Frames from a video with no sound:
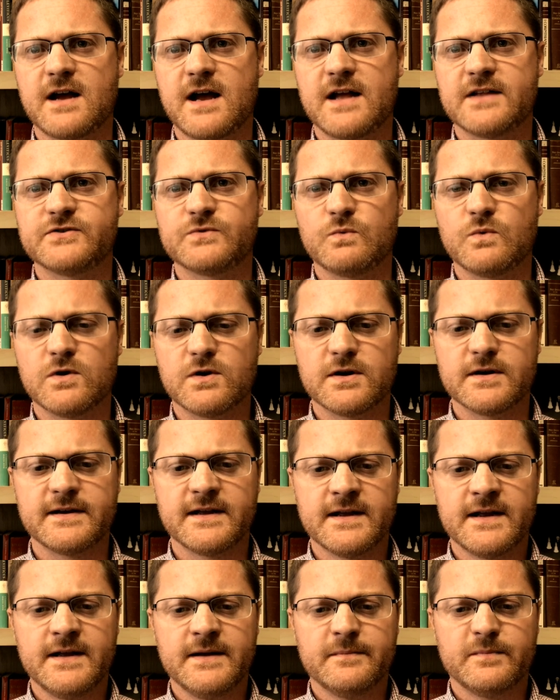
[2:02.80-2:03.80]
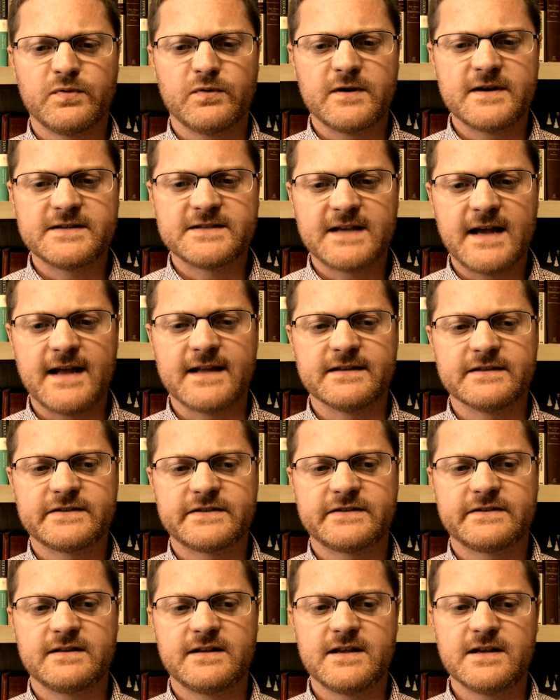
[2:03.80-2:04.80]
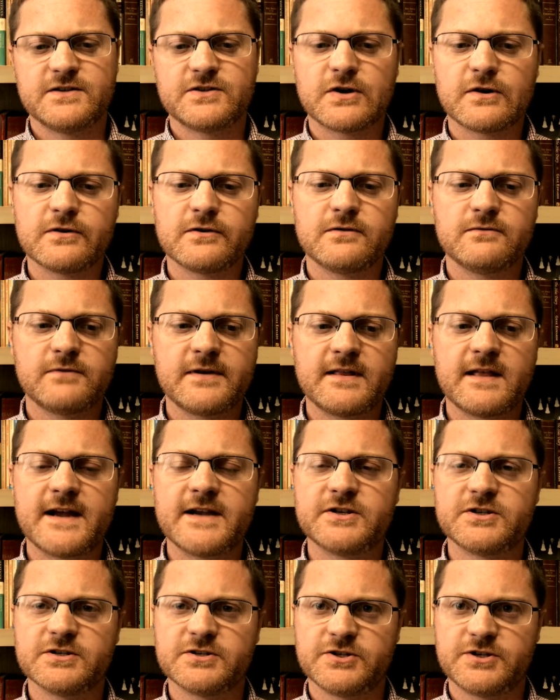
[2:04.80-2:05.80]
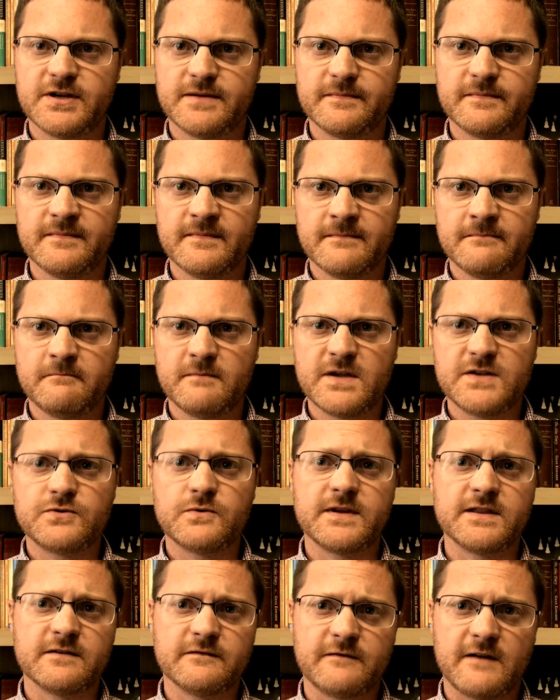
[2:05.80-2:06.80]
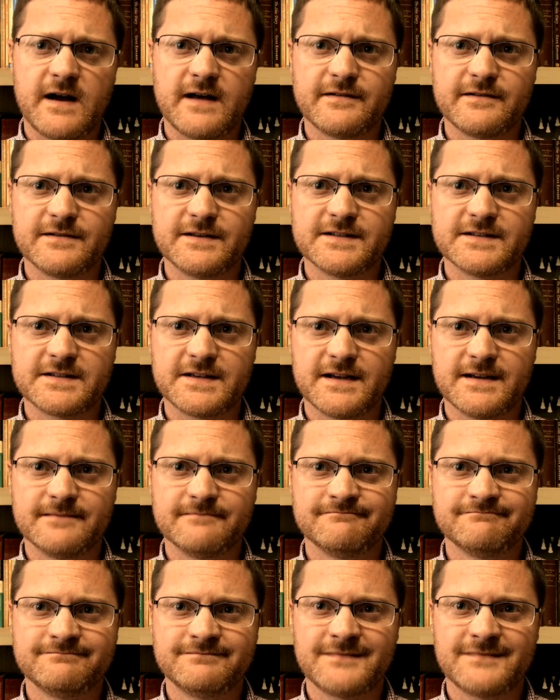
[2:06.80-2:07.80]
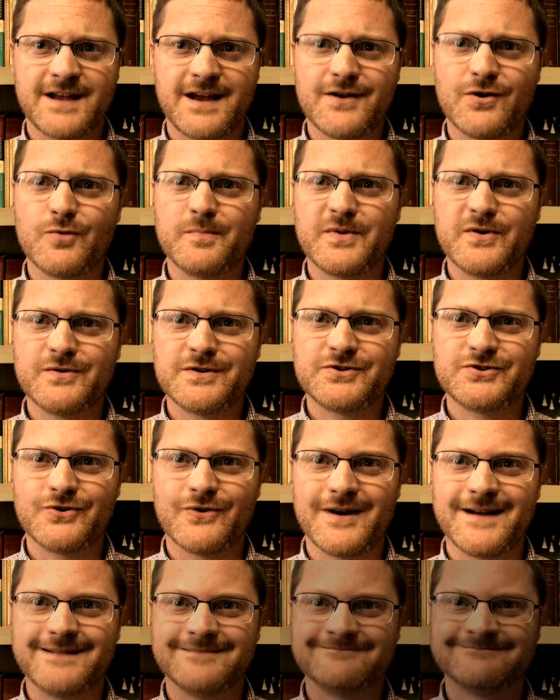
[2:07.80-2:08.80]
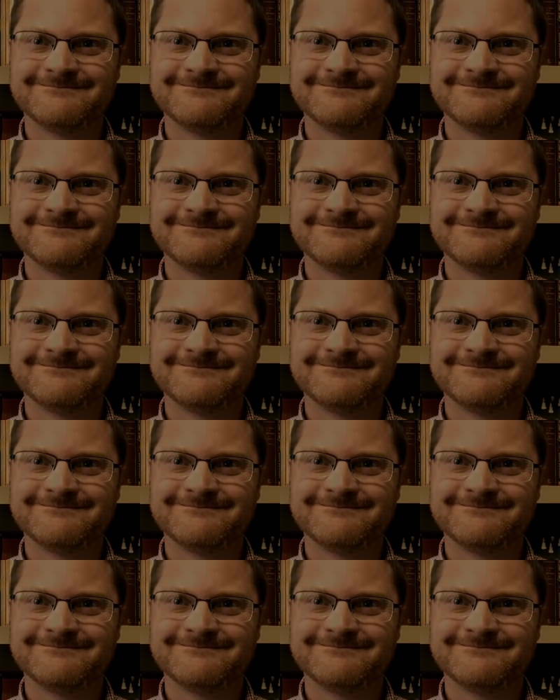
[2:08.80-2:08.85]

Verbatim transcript: God's Word presents the eternal relationship between the Father and Son. I hope you enjoy.